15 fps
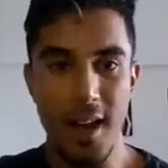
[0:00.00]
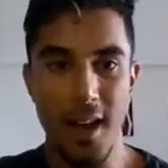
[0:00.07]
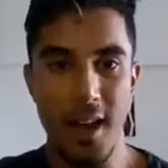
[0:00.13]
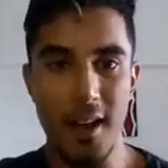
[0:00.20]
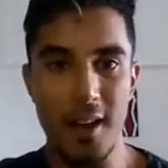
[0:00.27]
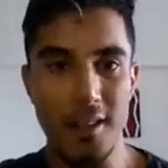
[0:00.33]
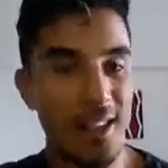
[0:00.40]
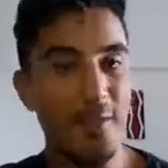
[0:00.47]

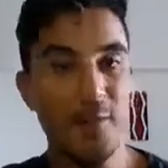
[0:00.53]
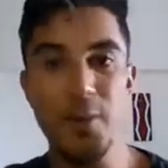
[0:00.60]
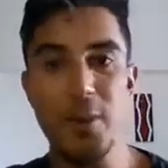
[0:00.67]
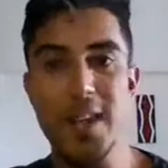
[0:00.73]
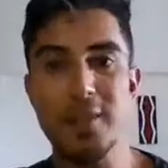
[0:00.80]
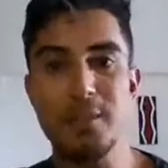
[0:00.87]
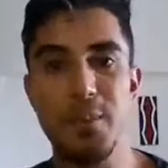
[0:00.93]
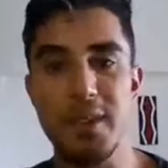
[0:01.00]
Lift
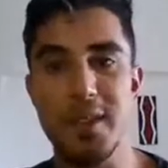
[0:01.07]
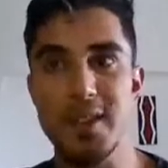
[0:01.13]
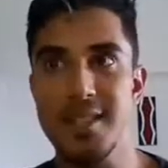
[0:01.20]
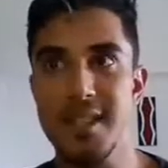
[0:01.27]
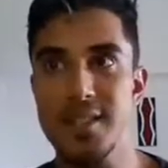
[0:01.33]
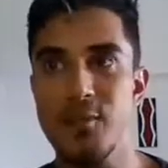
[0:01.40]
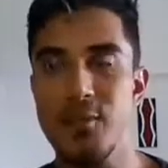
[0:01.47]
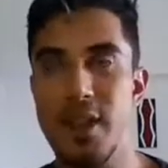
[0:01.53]
weights
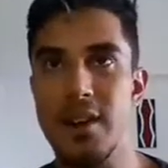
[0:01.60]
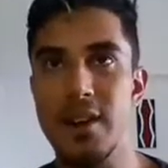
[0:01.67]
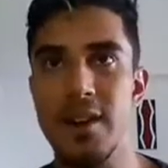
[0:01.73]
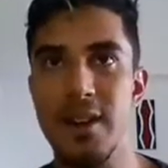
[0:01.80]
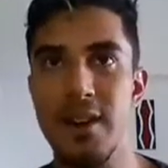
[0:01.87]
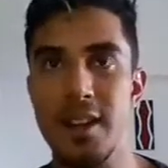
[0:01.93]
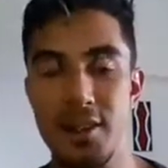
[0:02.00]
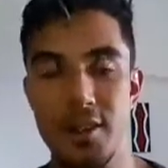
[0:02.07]
because it's
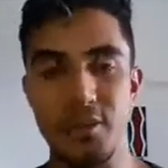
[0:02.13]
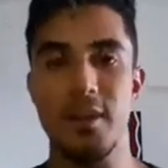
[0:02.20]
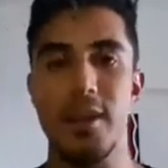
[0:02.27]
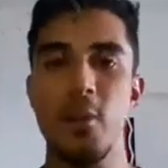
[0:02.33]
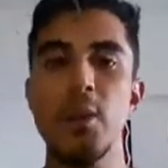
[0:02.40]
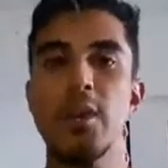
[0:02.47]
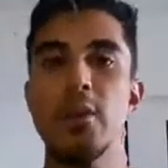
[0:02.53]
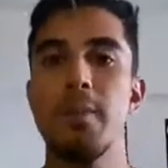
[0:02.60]

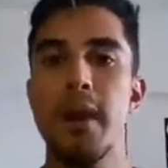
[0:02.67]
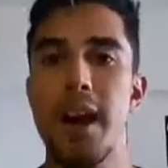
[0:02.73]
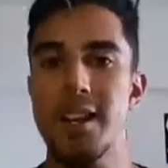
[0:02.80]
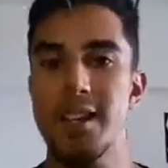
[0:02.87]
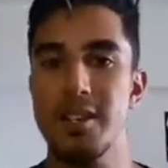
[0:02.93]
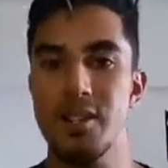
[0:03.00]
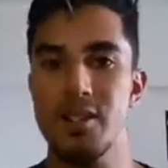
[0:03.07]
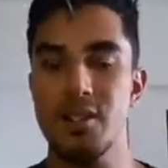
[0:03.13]
when your
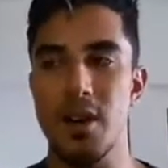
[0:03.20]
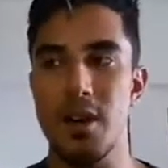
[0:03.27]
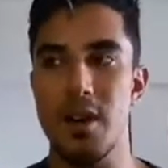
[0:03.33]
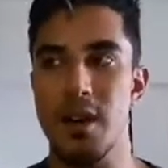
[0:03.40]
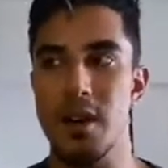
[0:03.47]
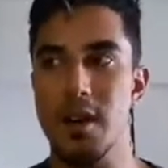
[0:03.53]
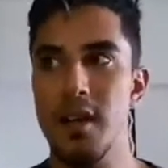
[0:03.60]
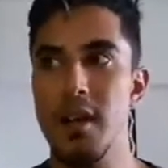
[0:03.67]
body is
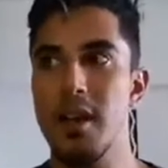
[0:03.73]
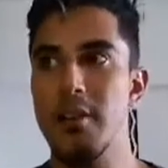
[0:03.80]
strong,